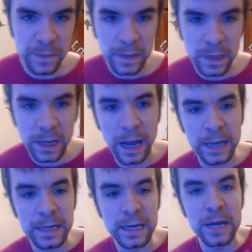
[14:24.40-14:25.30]
I
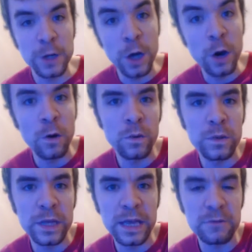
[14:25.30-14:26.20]
did not know
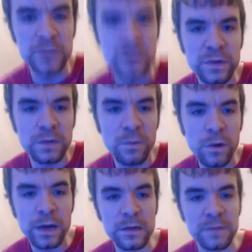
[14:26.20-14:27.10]
that that was the reason
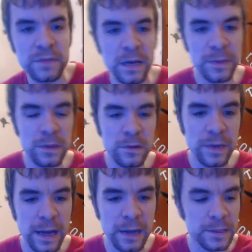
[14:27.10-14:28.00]
why. I'll lift that up a little bit
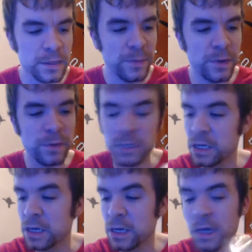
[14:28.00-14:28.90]
now since I'm pretty much
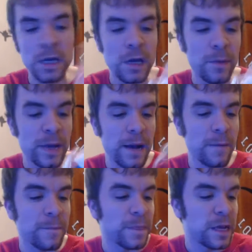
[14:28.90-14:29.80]
done. But yeah,
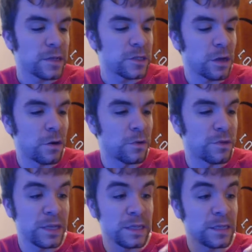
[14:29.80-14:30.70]
so
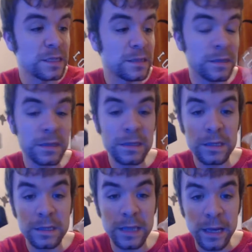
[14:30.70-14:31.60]
this is
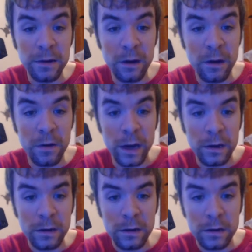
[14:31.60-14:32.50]
it all right
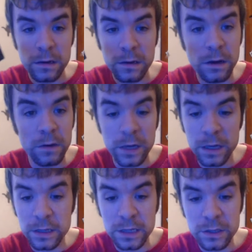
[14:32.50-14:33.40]
here. You know,
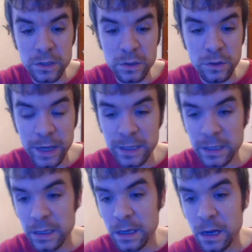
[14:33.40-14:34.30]
nothing too crazy.